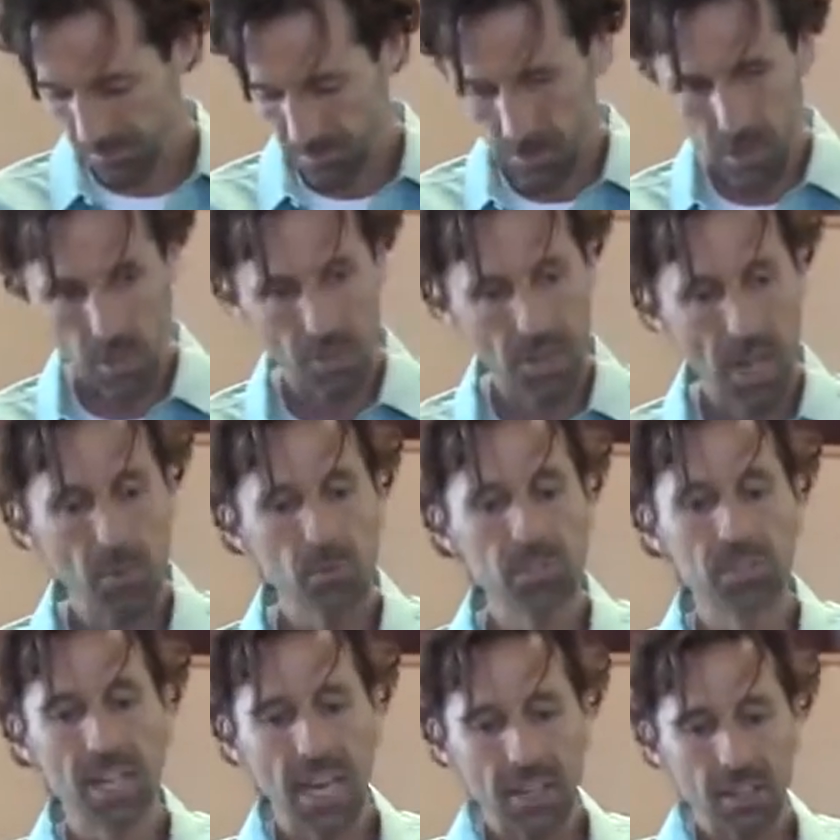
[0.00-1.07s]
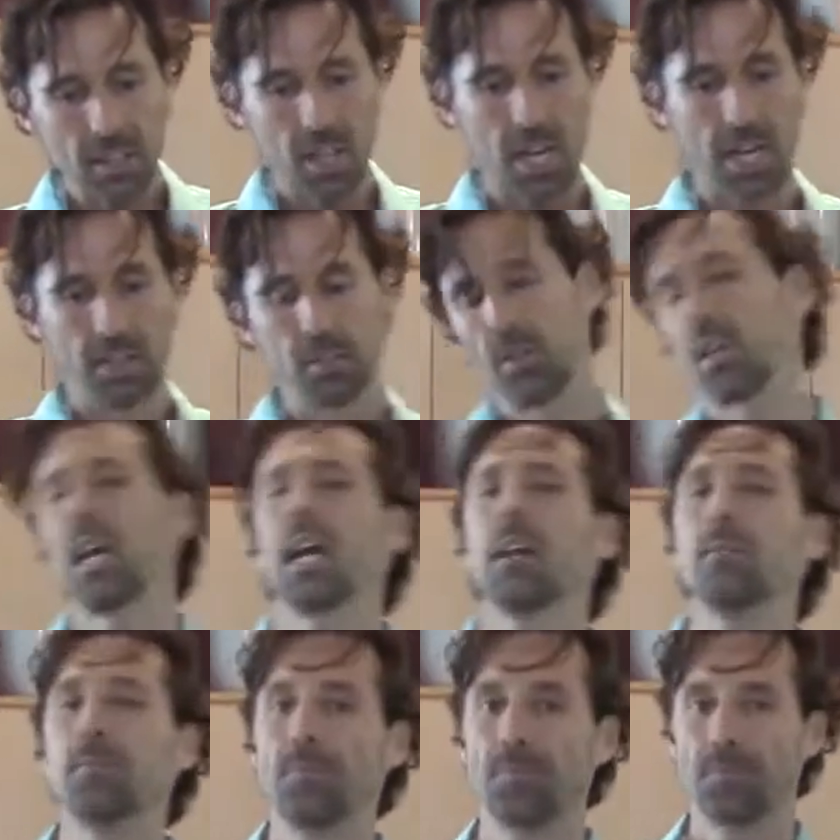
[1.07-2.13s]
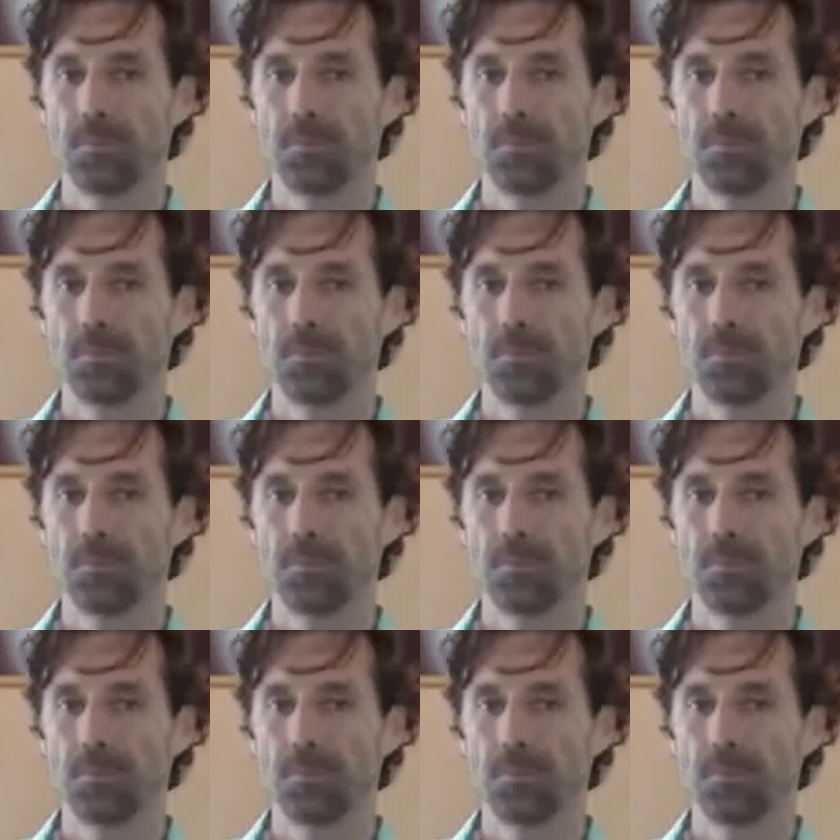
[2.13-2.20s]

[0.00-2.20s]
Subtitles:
You know, that was dandelion, okay?